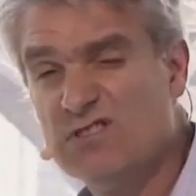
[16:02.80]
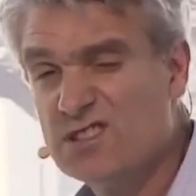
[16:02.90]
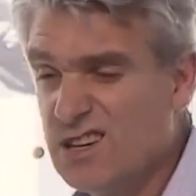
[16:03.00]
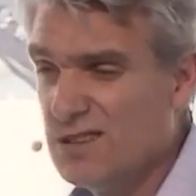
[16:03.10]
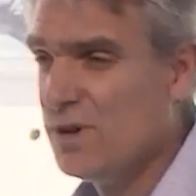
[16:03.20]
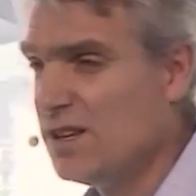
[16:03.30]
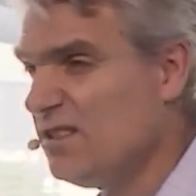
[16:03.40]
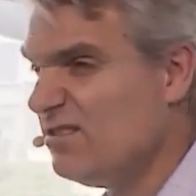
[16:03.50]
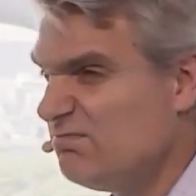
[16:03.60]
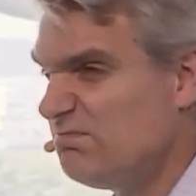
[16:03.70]
just kind of make
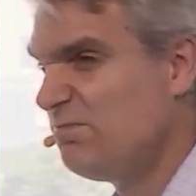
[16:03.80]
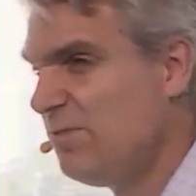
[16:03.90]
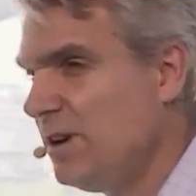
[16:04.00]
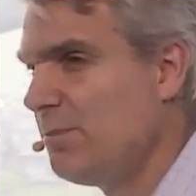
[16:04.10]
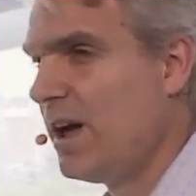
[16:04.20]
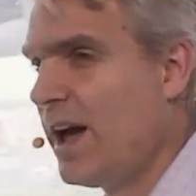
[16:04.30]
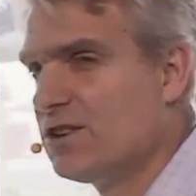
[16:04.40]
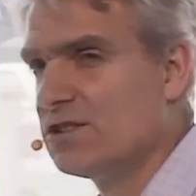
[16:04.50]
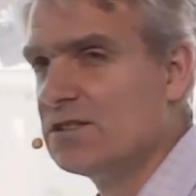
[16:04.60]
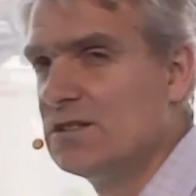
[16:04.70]
you feel a bit
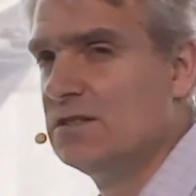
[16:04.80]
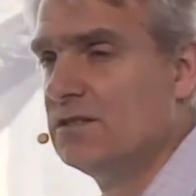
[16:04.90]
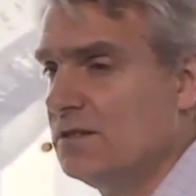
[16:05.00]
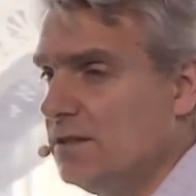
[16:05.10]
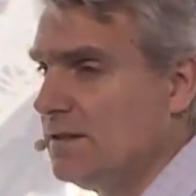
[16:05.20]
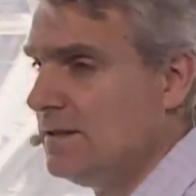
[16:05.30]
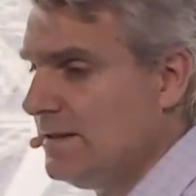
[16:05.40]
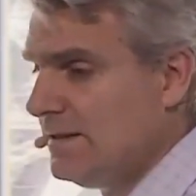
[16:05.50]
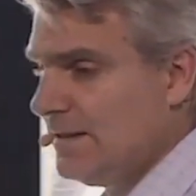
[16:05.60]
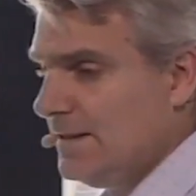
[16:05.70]
anxious?
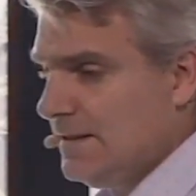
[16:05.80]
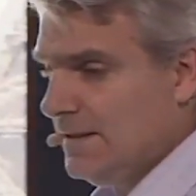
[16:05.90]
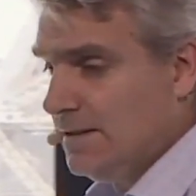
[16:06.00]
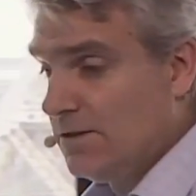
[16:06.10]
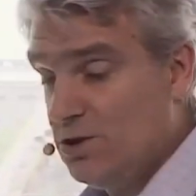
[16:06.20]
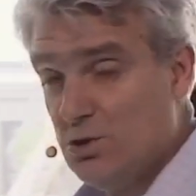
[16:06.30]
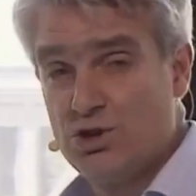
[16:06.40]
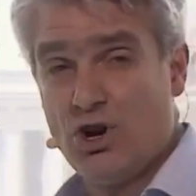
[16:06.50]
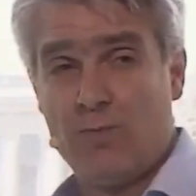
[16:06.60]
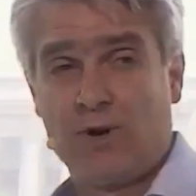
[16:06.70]
Does your
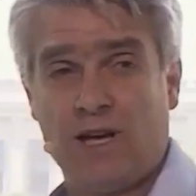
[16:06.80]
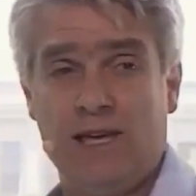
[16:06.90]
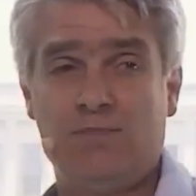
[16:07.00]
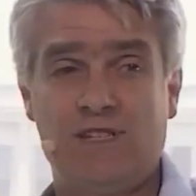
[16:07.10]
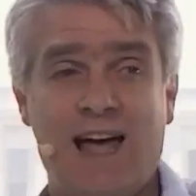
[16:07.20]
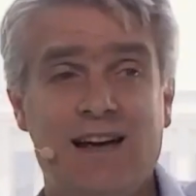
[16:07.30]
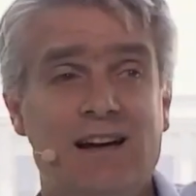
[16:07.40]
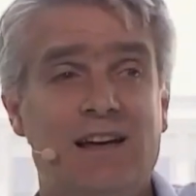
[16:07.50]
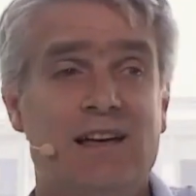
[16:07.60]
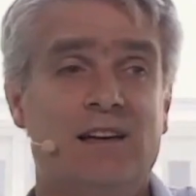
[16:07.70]
job keep
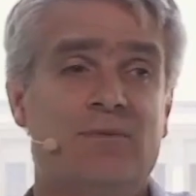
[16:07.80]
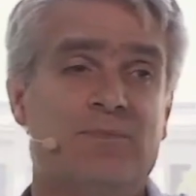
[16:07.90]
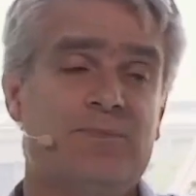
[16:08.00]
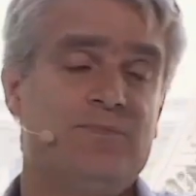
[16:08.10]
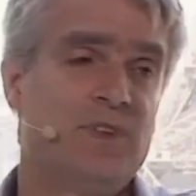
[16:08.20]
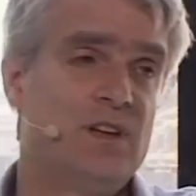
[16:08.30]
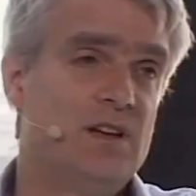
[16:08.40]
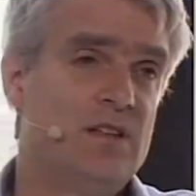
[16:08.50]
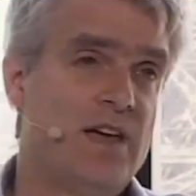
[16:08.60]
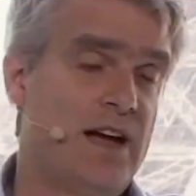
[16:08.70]
dangling
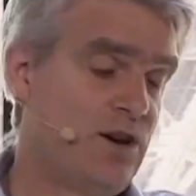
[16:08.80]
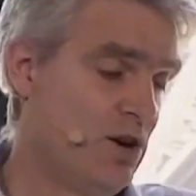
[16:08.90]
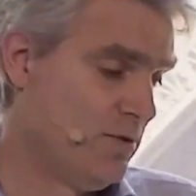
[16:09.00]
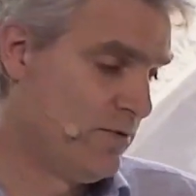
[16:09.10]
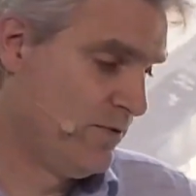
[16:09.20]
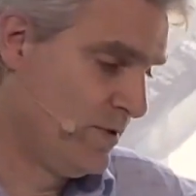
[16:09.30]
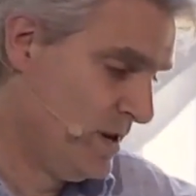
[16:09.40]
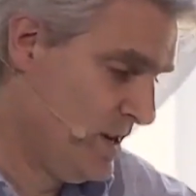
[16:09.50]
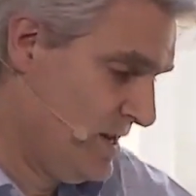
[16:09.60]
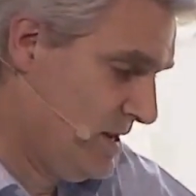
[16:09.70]
that kind of
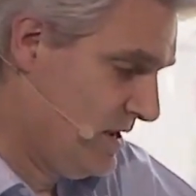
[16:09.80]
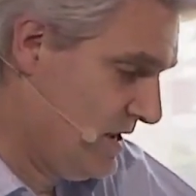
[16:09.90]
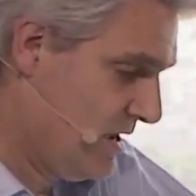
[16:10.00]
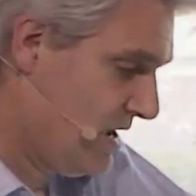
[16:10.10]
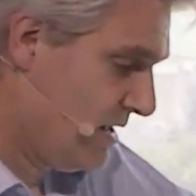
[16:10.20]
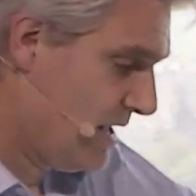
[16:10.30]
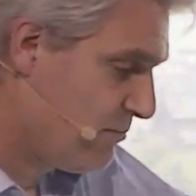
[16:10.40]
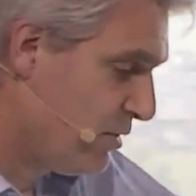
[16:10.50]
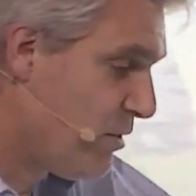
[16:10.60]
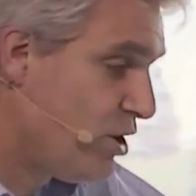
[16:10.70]

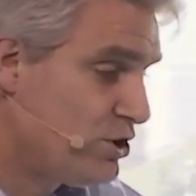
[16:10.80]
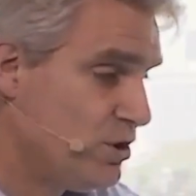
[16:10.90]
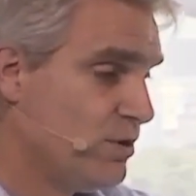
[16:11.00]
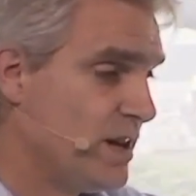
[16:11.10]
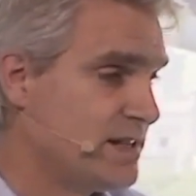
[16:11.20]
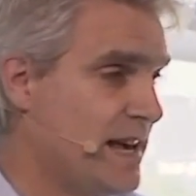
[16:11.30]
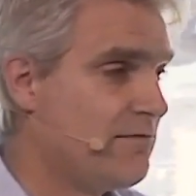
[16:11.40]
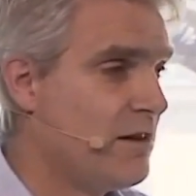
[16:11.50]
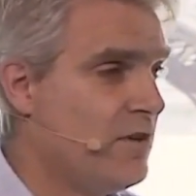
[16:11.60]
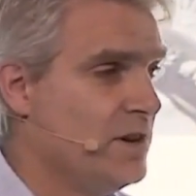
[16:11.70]
that promotion or that
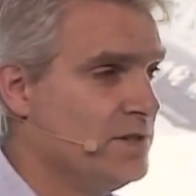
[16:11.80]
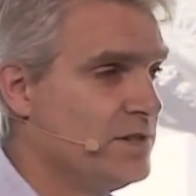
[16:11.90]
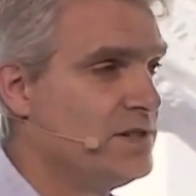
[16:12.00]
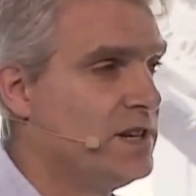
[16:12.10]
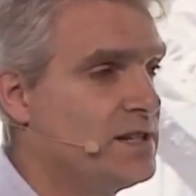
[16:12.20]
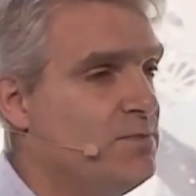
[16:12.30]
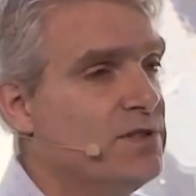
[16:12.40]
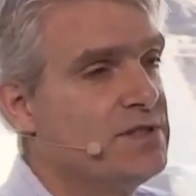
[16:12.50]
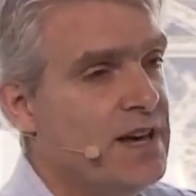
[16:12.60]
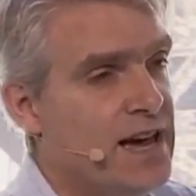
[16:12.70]
salary rise just 6
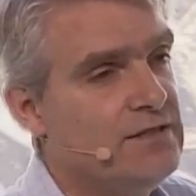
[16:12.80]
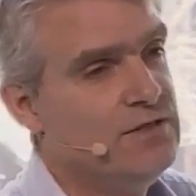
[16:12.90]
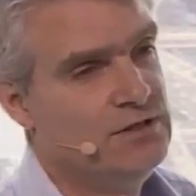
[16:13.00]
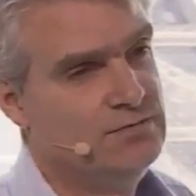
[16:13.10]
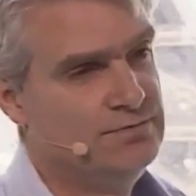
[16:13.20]
months ahead of you?